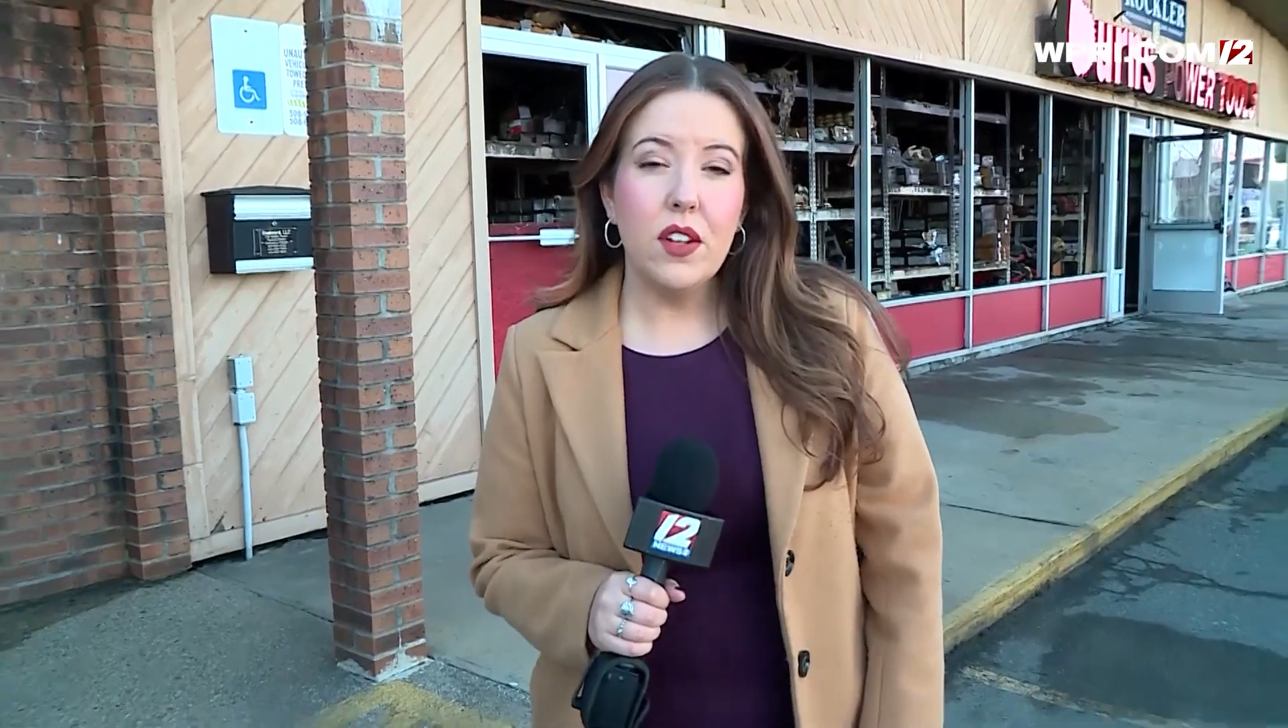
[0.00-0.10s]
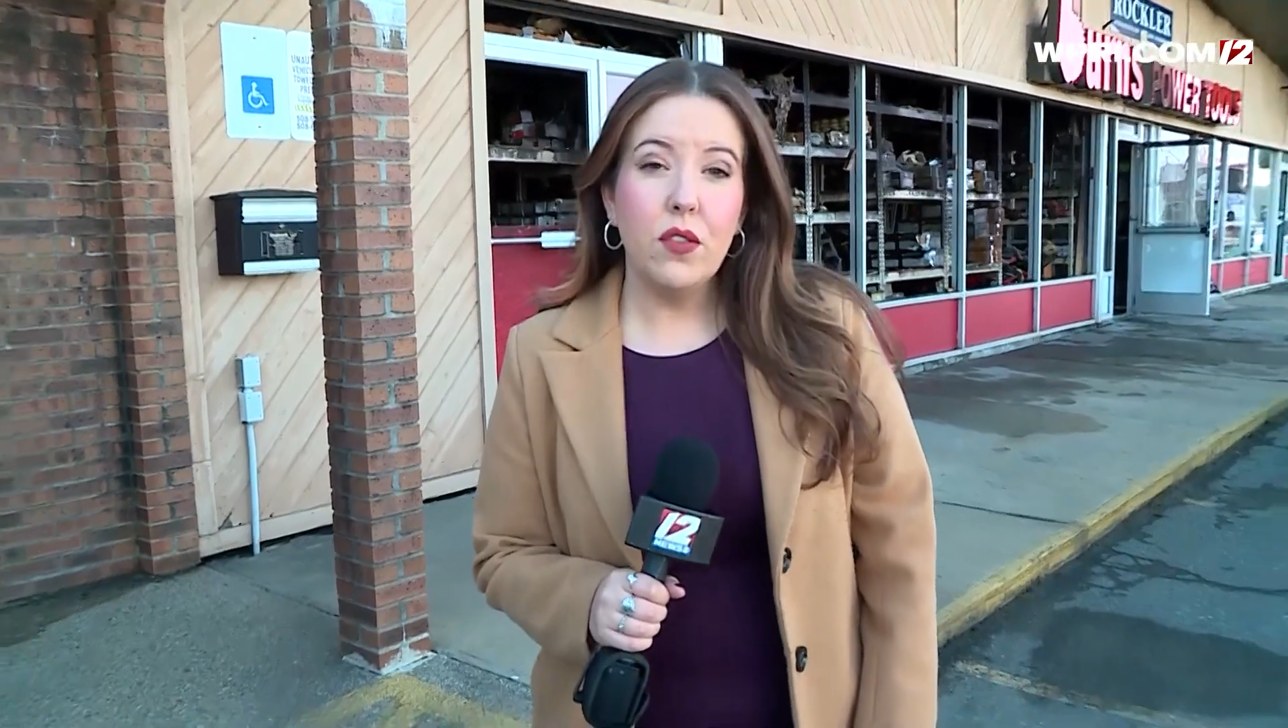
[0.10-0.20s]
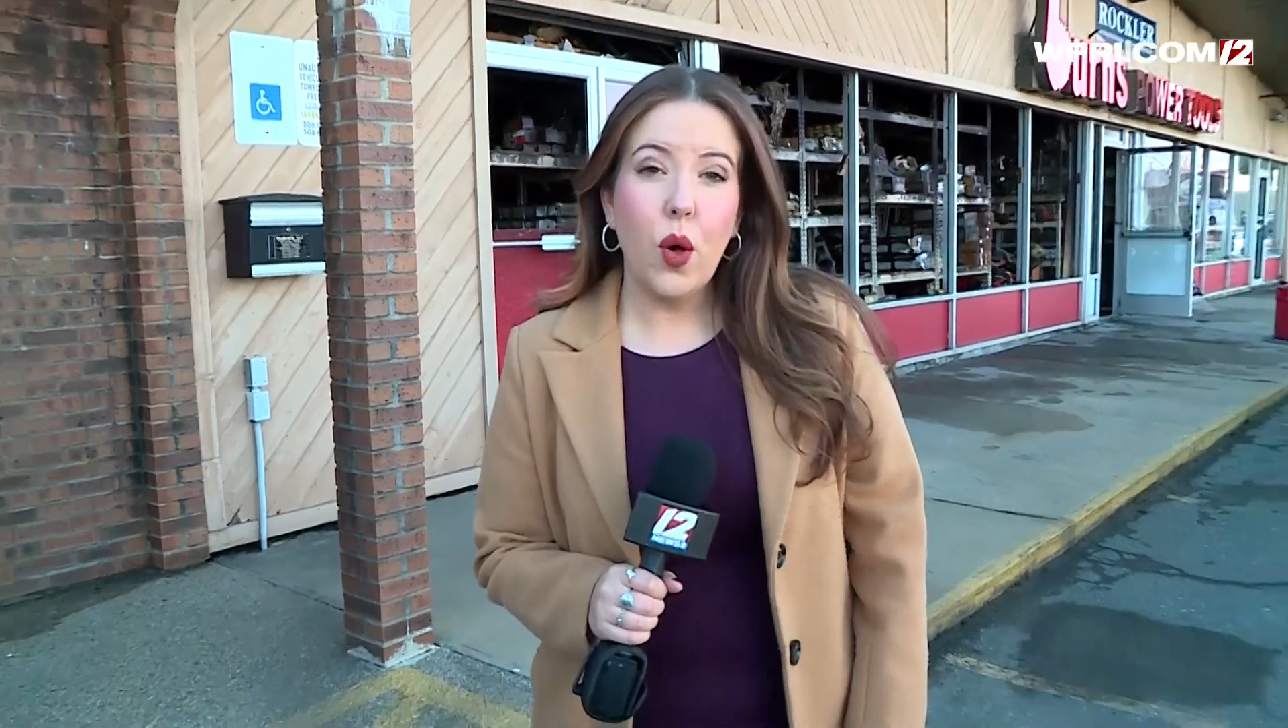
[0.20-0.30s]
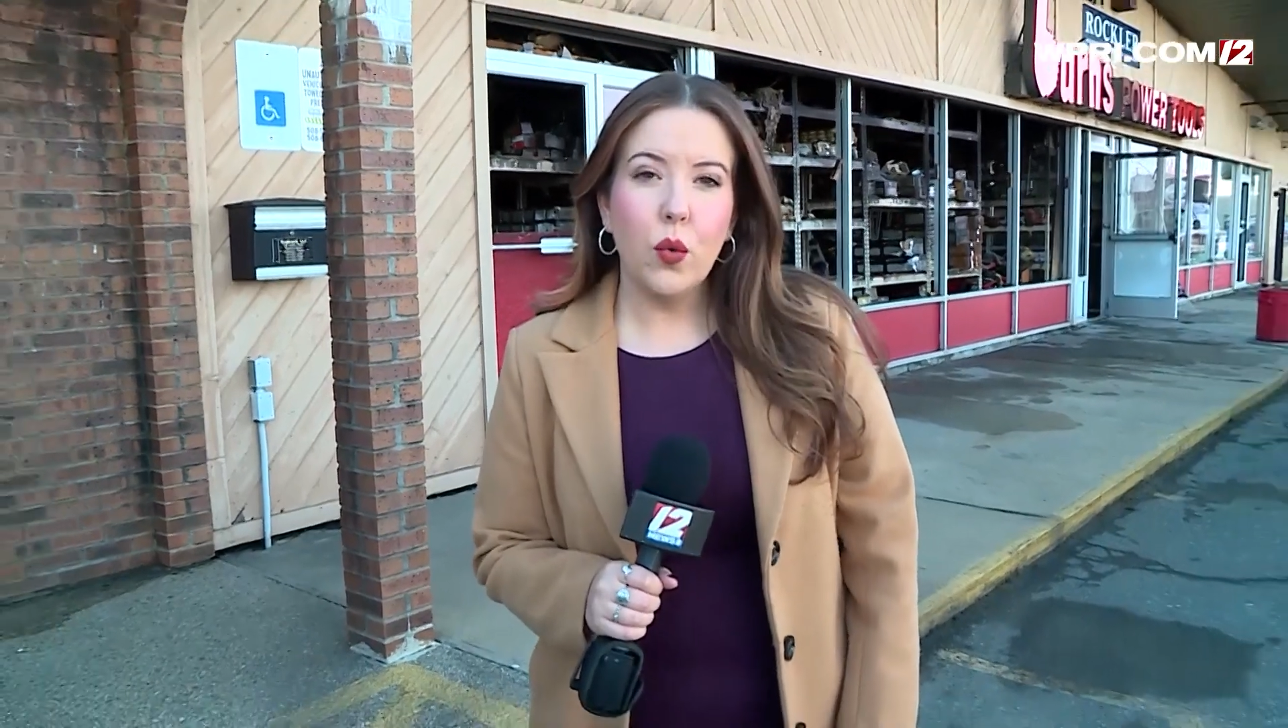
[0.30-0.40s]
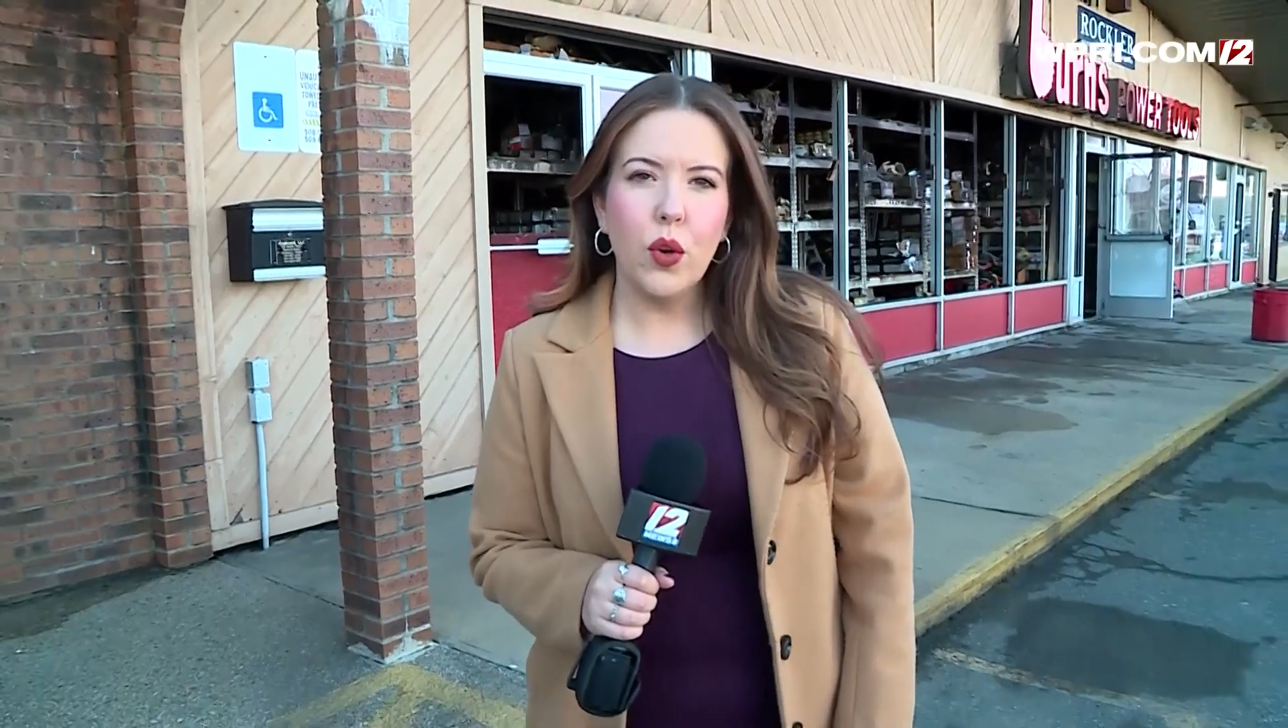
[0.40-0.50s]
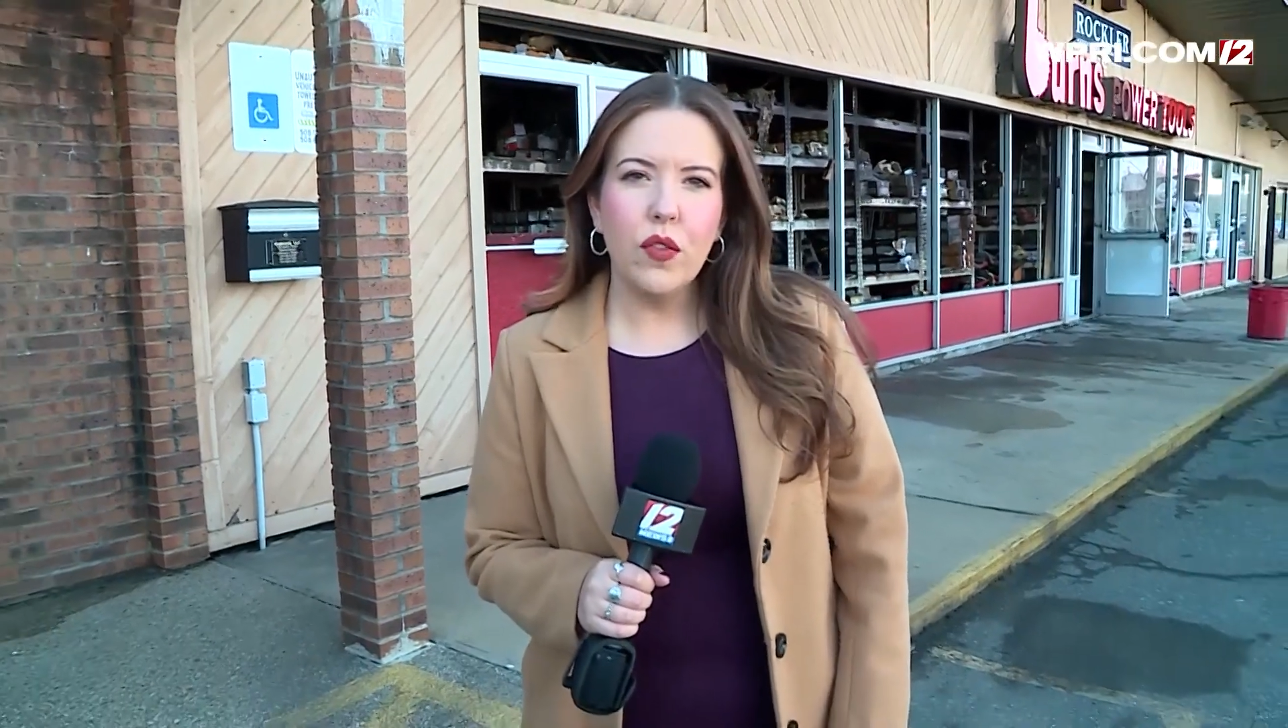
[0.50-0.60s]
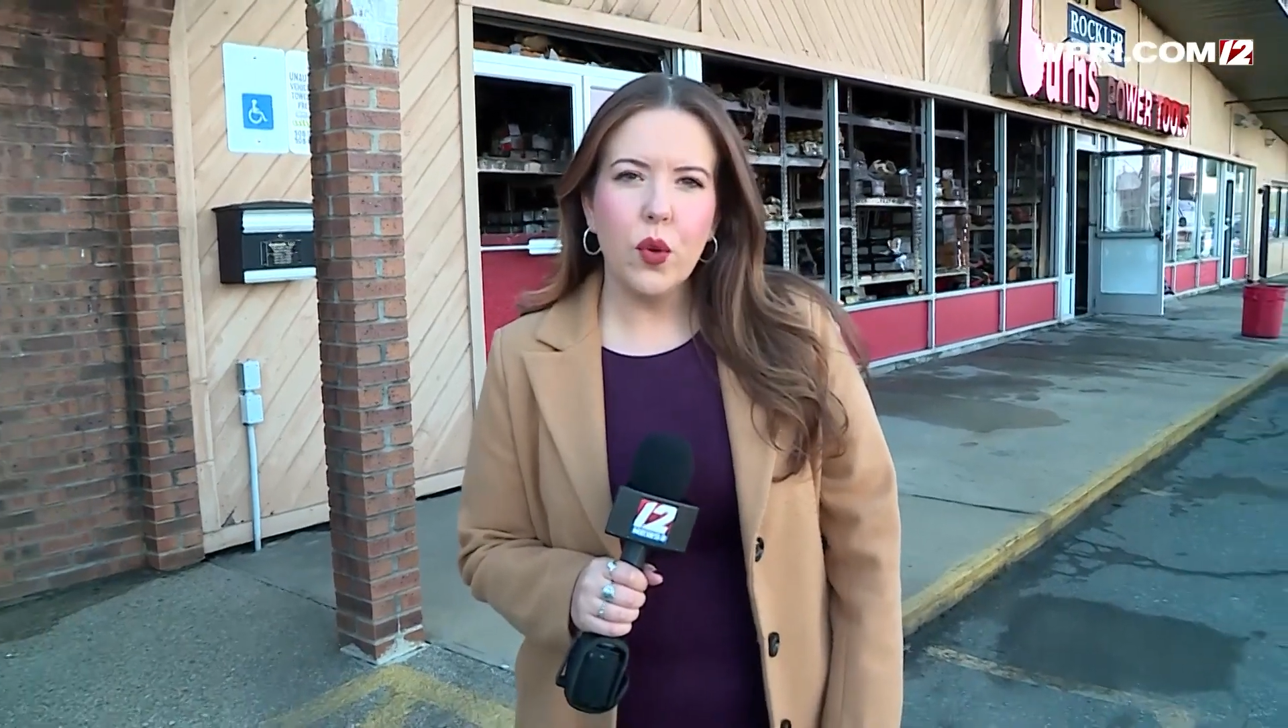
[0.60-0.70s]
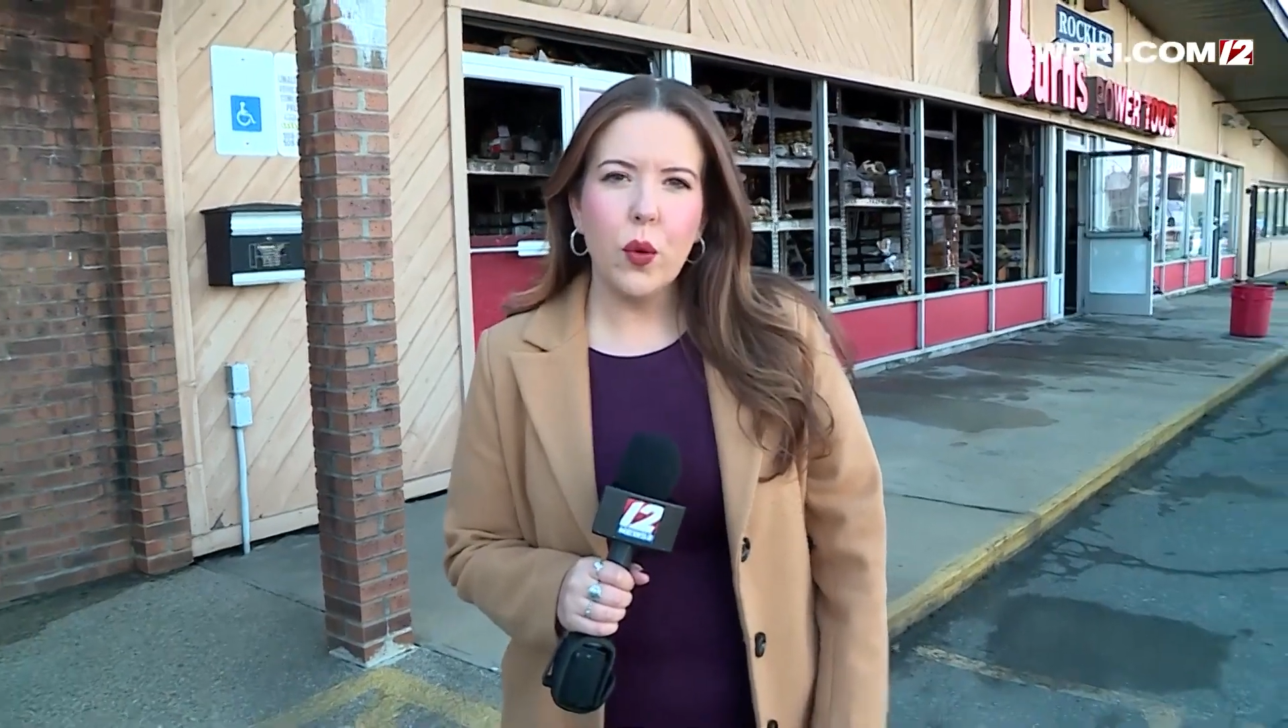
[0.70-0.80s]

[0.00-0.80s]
in Fall River,